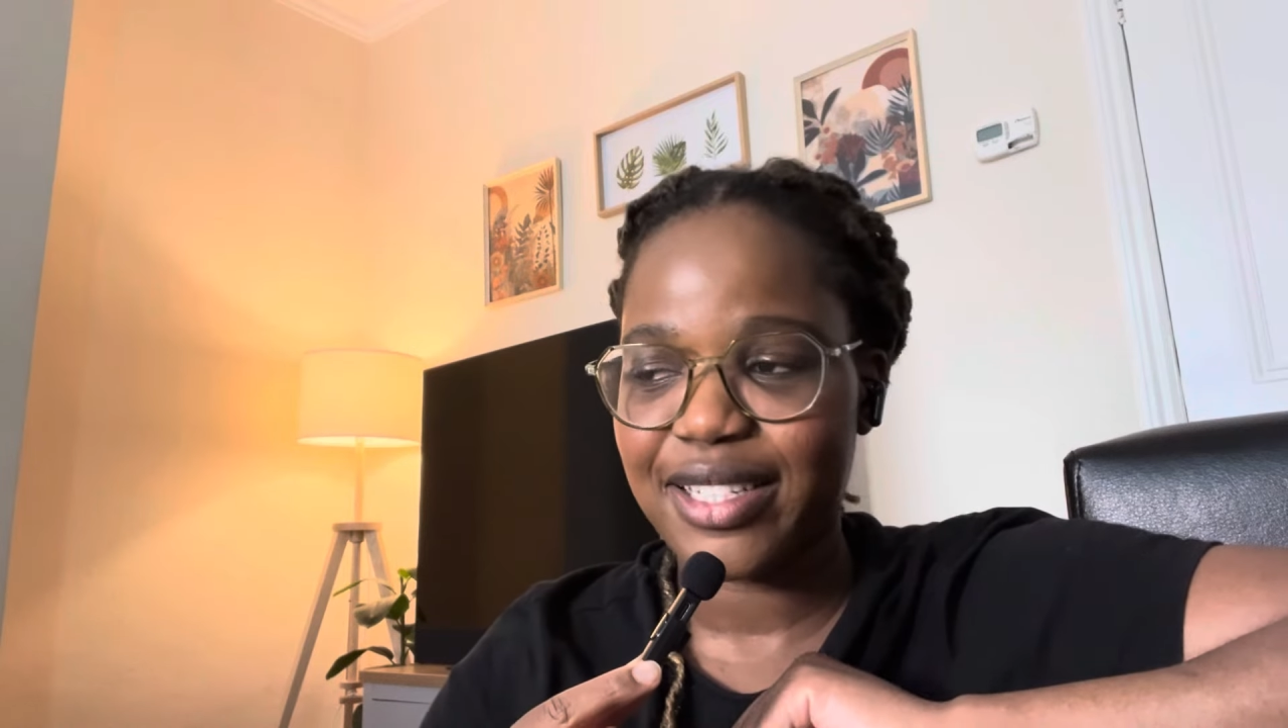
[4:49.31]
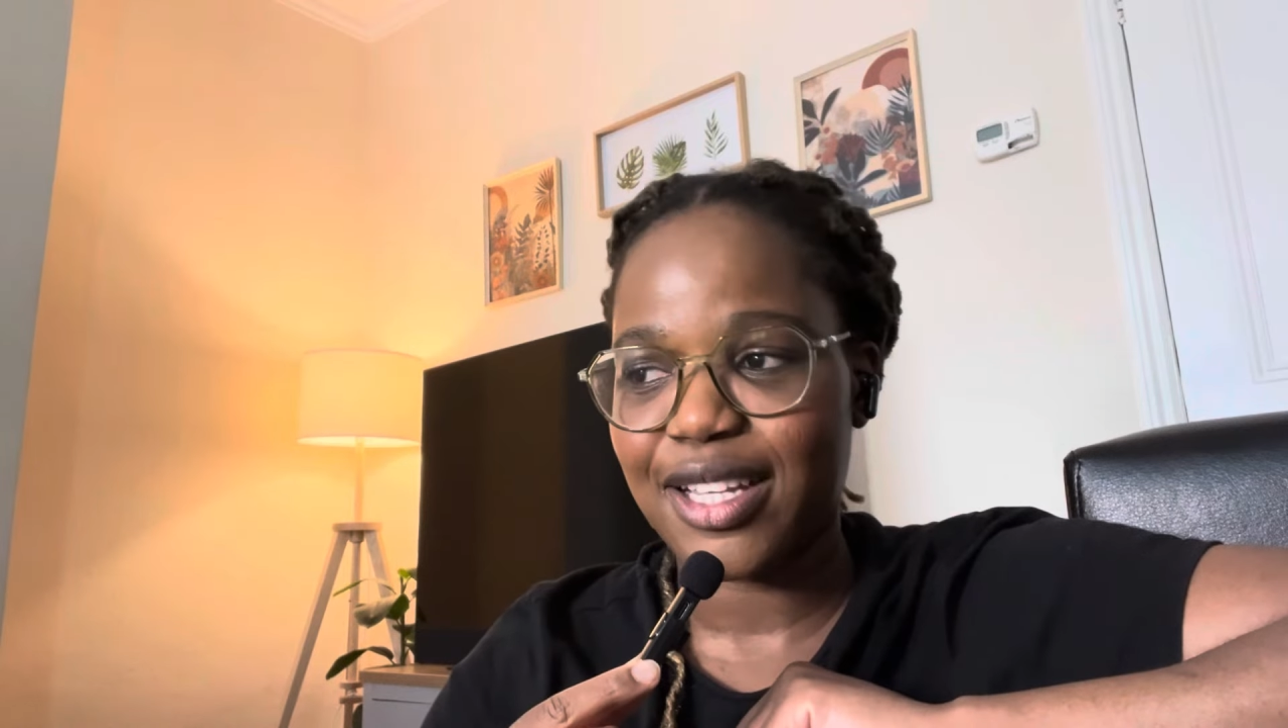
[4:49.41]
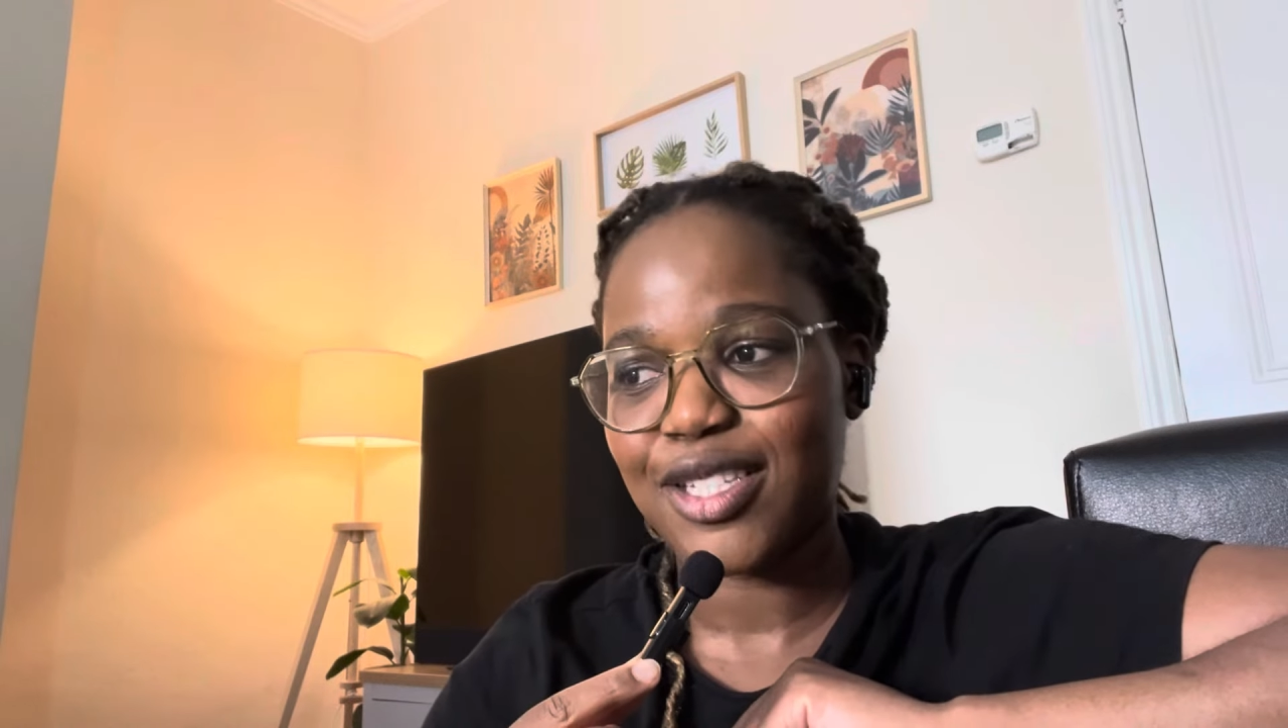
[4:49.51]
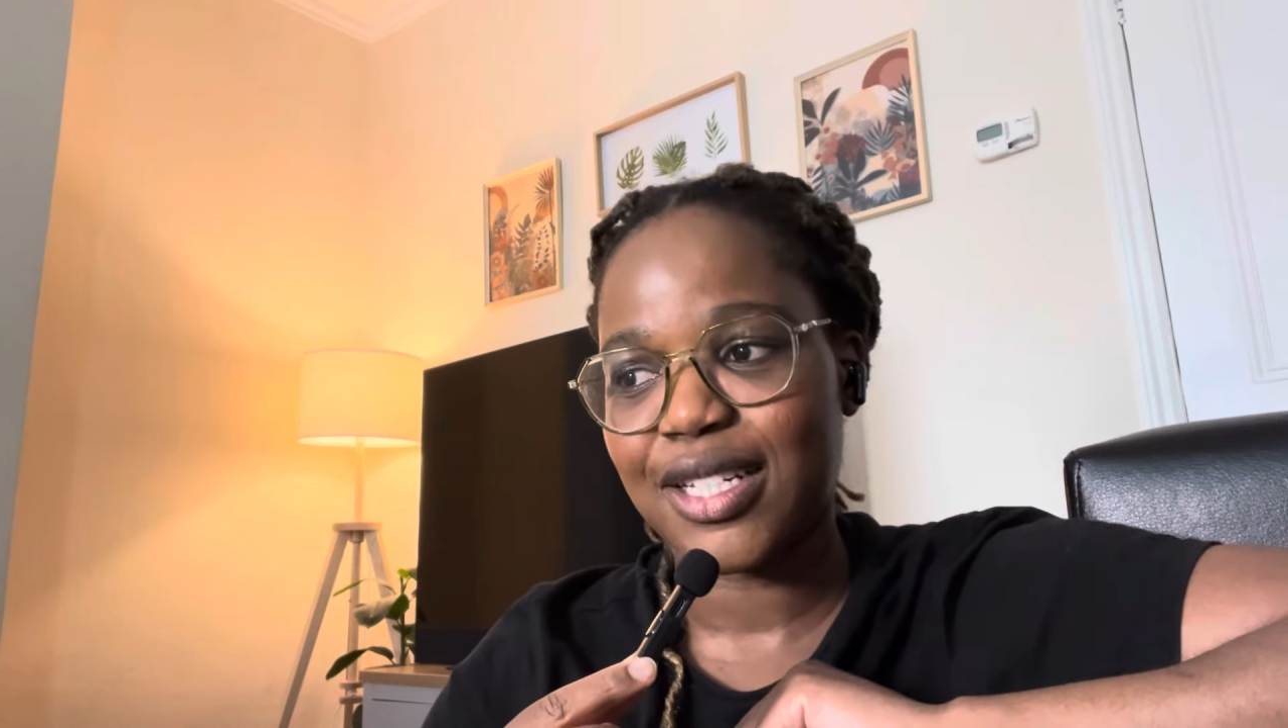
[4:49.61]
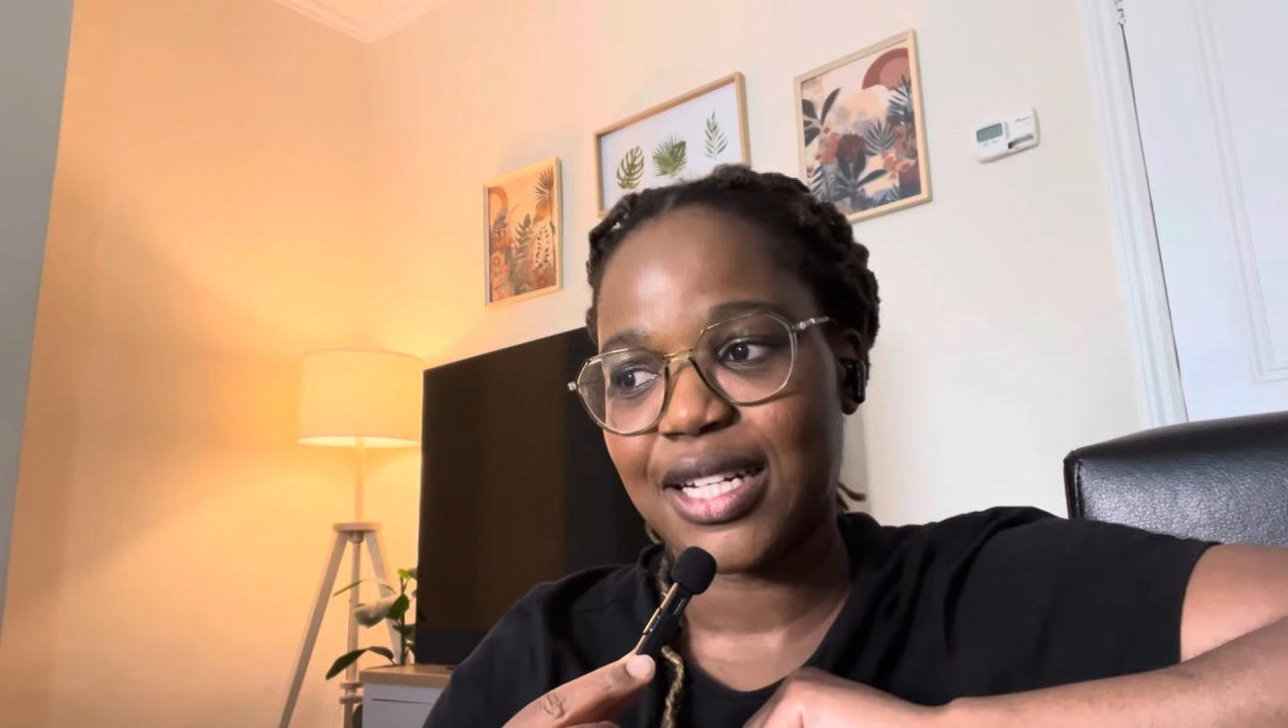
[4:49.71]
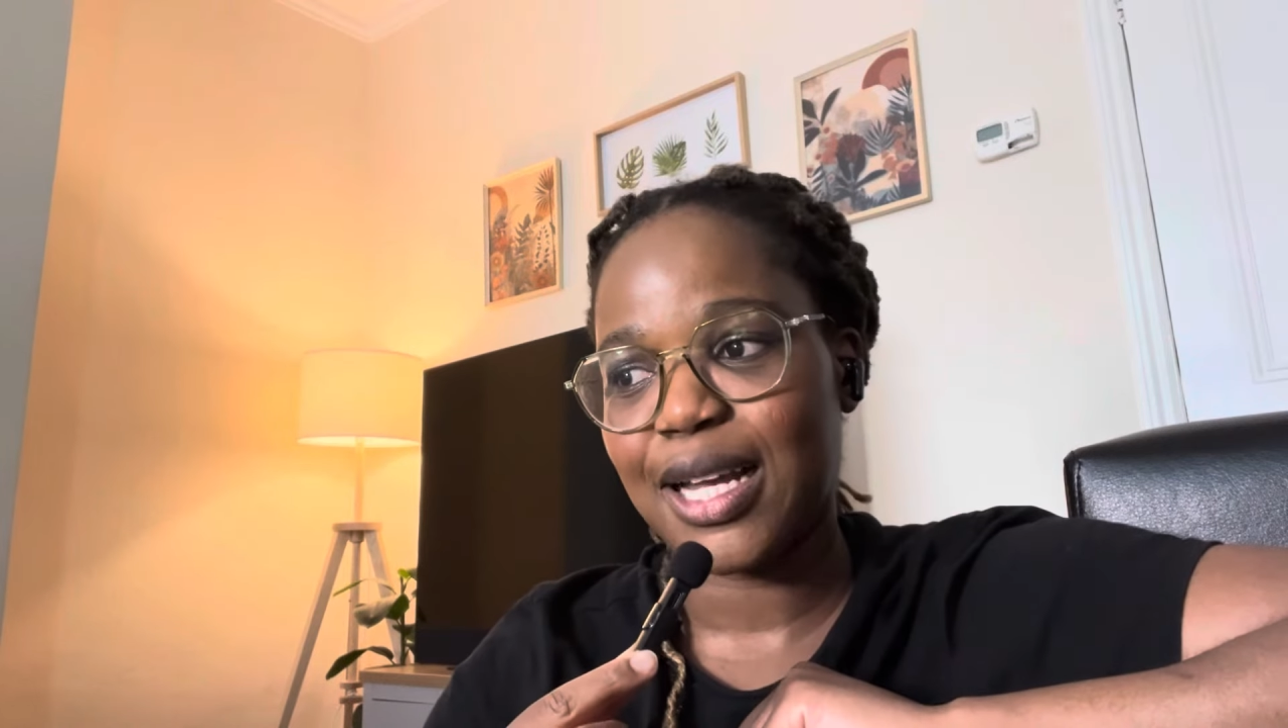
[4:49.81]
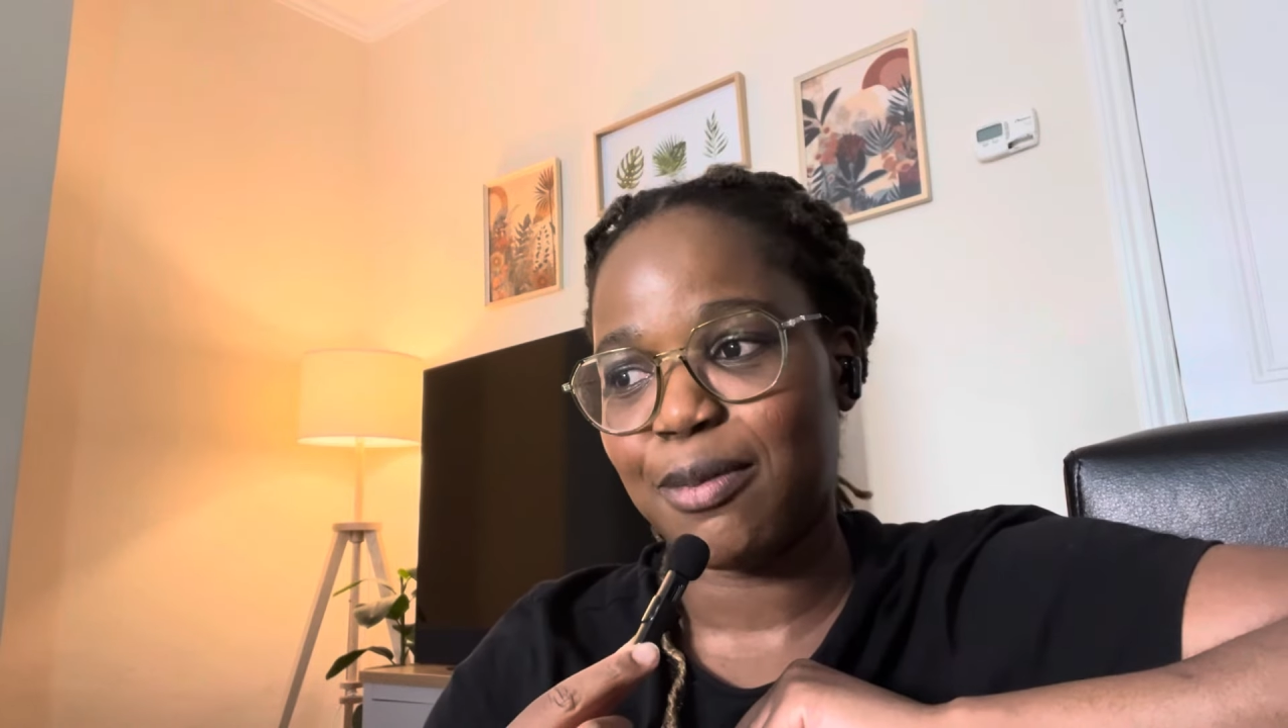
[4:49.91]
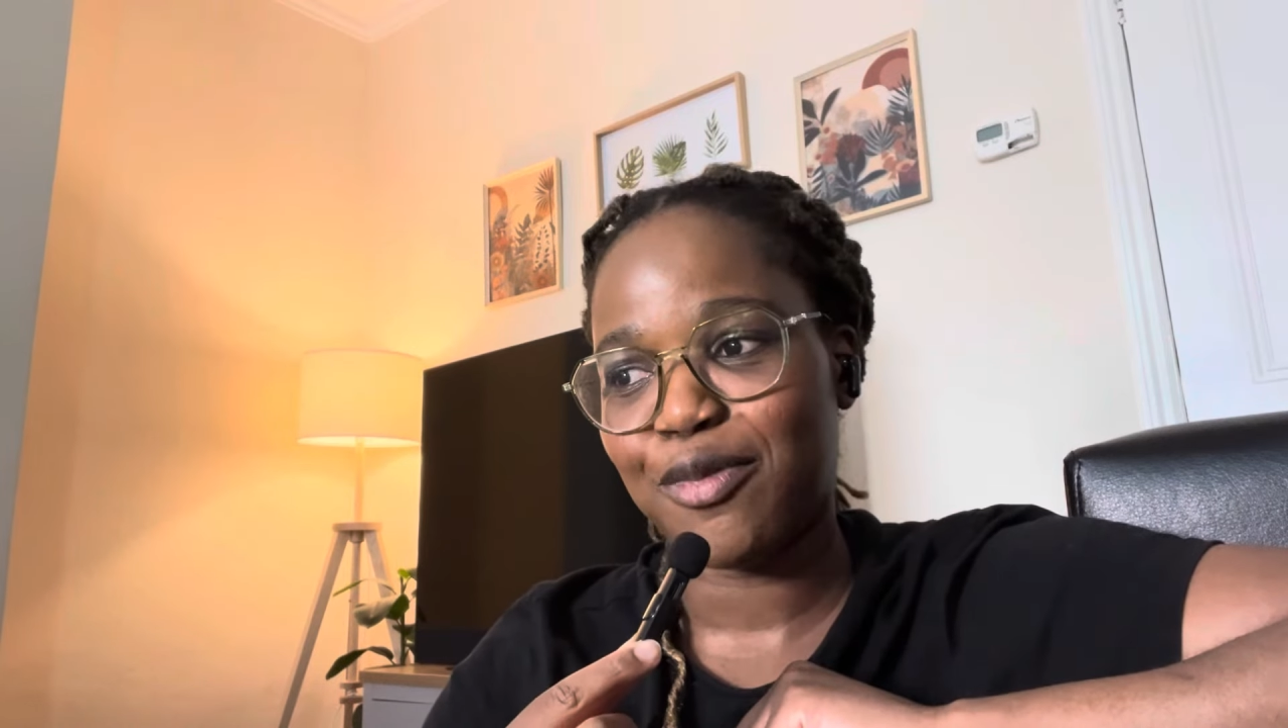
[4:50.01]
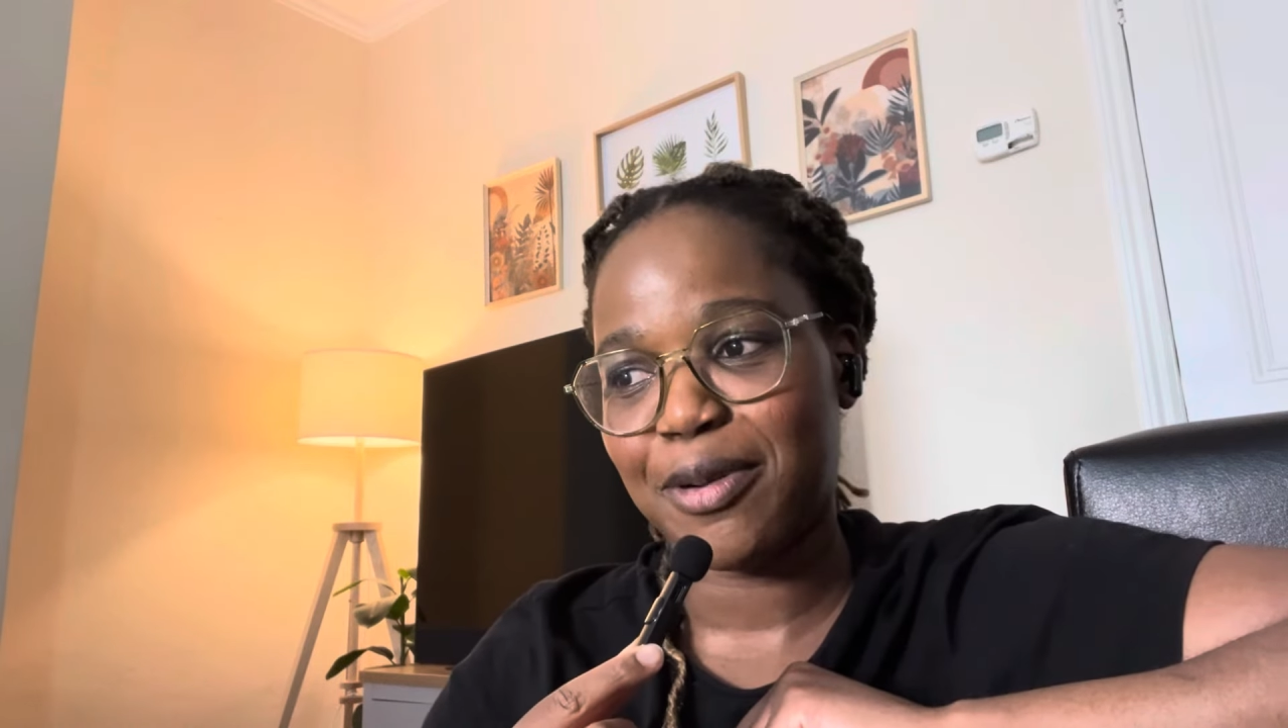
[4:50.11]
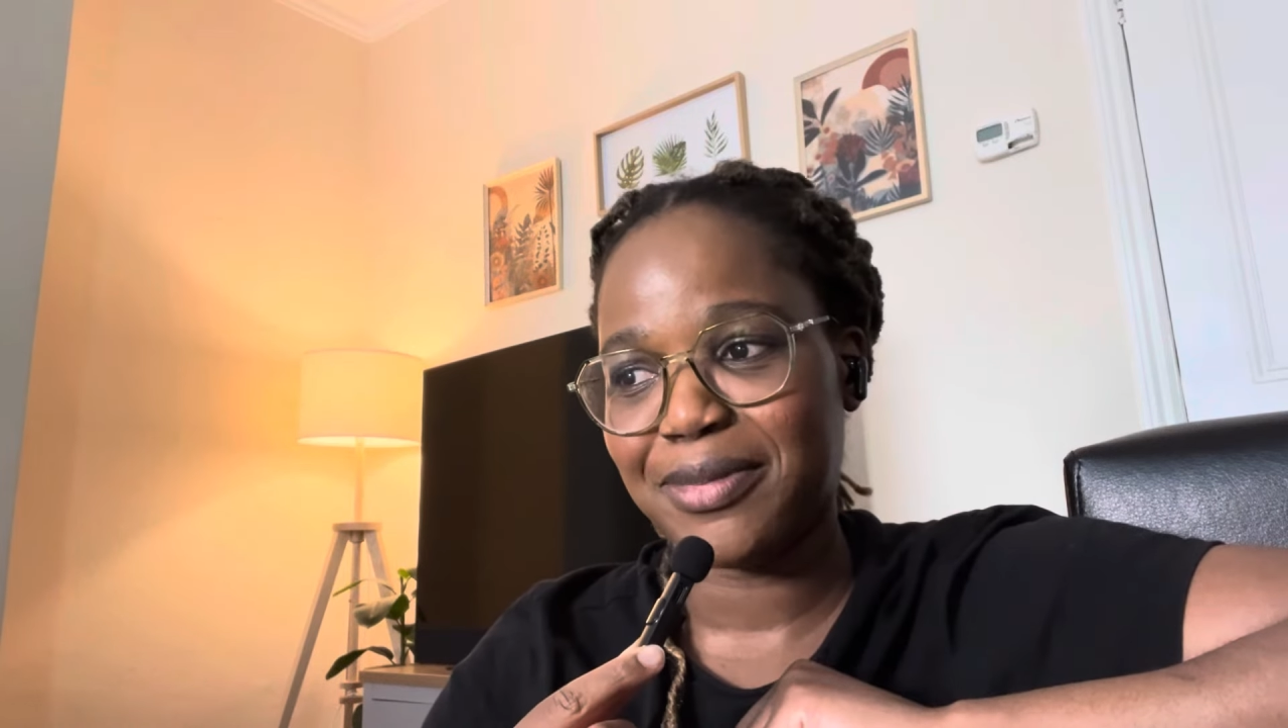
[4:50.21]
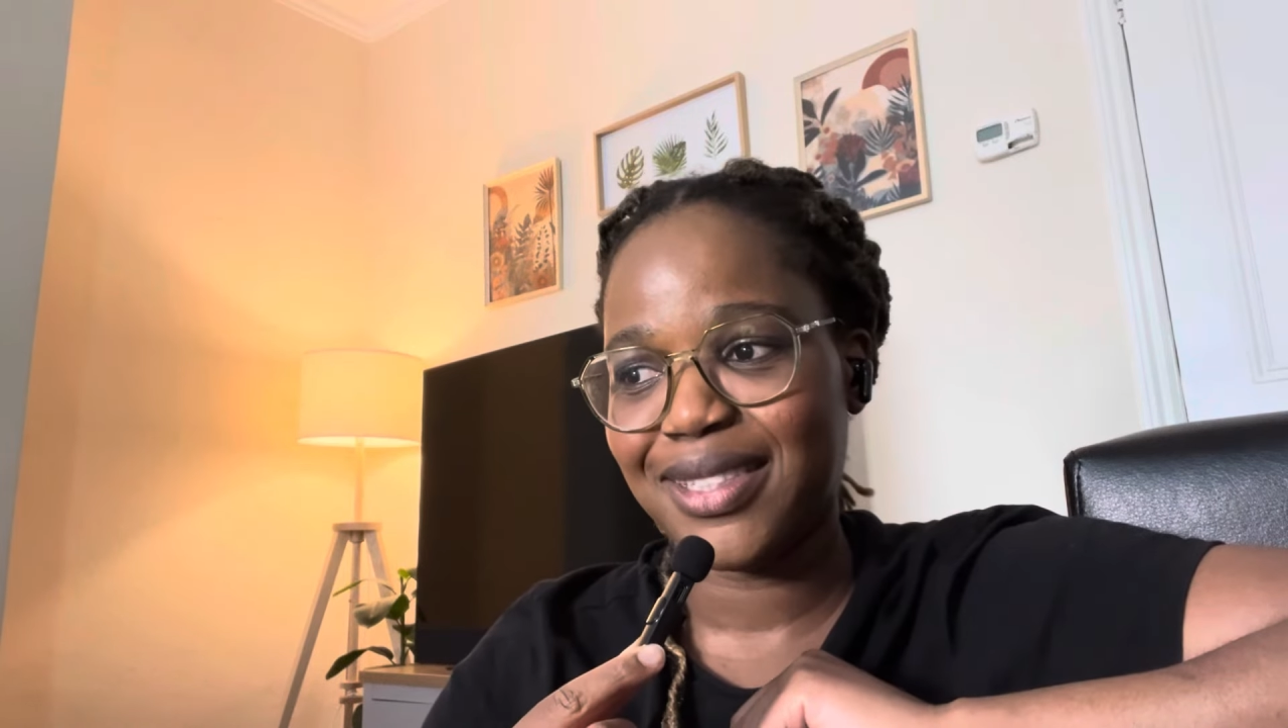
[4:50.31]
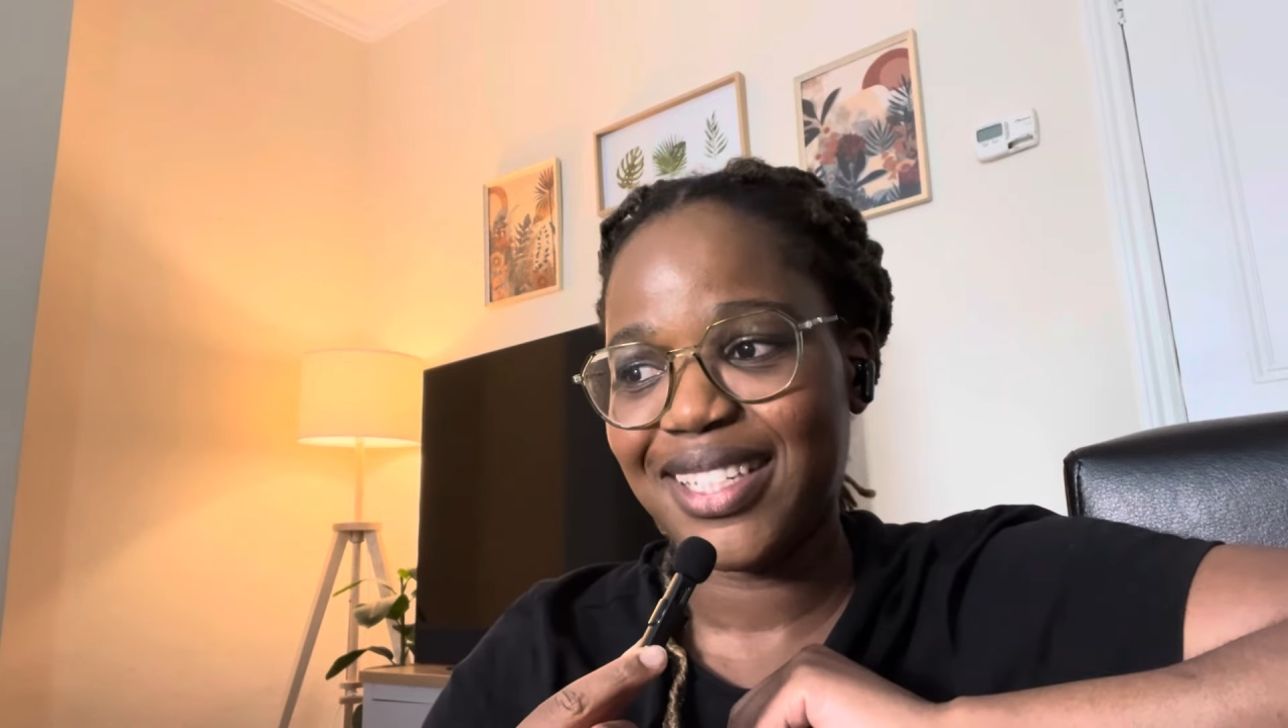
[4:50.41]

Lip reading: that's going to come from